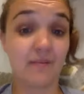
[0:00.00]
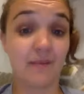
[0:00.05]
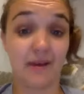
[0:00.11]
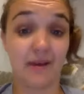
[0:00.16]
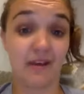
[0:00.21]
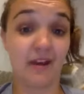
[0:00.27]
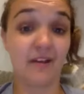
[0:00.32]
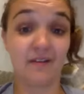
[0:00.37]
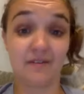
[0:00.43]

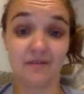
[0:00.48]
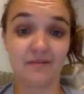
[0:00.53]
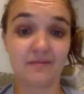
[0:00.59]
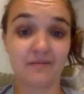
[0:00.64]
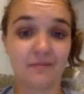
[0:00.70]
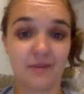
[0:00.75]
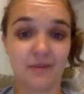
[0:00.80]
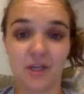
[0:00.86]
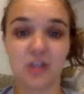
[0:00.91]
life
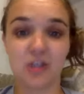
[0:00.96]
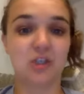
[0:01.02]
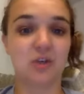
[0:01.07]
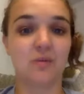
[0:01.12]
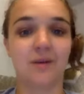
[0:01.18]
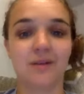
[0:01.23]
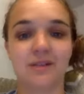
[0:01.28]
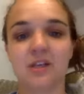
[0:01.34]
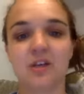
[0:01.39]
because she
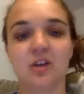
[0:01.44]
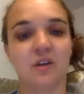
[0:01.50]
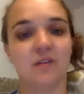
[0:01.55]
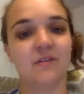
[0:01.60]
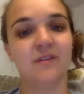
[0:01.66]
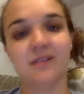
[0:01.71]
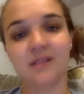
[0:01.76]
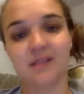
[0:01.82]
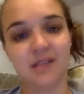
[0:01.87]
wasn't
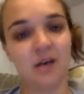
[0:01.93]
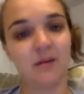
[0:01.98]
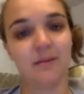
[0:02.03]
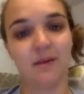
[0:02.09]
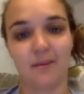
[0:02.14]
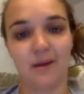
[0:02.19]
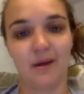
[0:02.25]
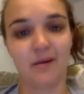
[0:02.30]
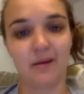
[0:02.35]
nervous to tell me
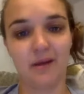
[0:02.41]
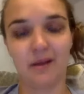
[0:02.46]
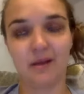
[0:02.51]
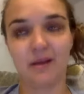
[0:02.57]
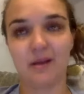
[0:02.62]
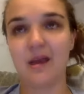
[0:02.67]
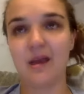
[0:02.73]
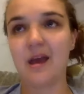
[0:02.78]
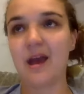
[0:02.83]
about it.
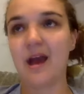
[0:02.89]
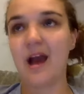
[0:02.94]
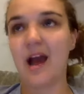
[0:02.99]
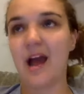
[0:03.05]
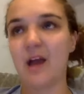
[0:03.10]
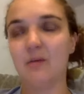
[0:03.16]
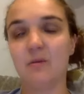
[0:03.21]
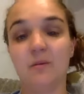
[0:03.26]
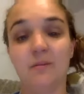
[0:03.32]

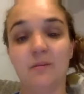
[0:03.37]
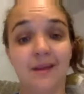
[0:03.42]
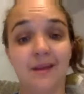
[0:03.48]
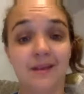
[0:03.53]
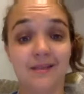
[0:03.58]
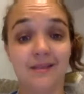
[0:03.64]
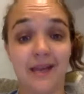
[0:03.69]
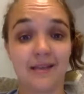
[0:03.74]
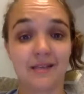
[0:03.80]
I will be
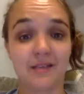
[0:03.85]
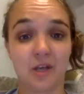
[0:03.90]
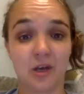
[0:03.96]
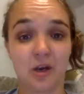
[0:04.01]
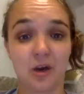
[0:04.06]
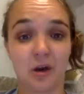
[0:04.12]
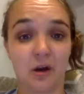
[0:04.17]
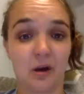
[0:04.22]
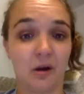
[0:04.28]
in debt to
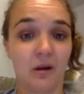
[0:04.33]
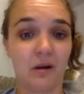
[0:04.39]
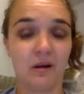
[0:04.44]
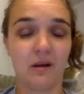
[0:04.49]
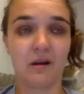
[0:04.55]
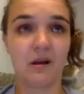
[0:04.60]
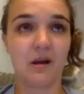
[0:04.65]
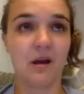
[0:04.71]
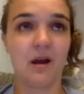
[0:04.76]
her
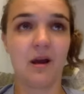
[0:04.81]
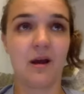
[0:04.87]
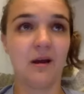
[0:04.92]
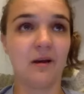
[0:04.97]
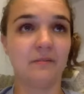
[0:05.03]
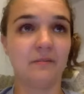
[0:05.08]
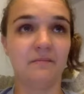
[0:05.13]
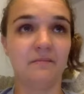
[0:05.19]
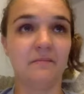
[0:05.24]

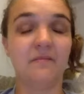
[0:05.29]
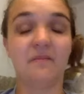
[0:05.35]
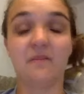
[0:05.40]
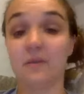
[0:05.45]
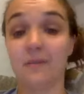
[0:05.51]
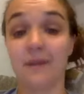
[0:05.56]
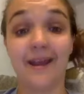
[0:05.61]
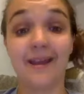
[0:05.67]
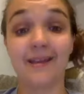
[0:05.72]

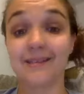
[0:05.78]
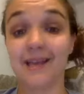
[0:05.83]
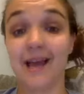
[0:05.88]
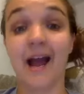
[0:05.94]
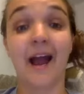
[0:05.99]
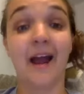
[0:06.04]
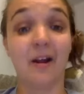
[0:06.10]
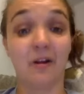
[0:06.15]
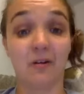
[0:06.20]
for my
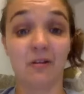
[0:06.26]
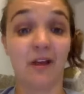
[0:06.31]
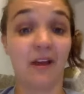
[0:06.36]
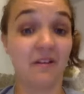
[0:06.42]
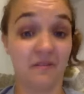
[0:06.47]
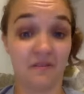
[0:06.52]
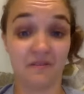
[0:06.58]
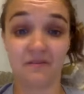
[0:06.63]
entire life.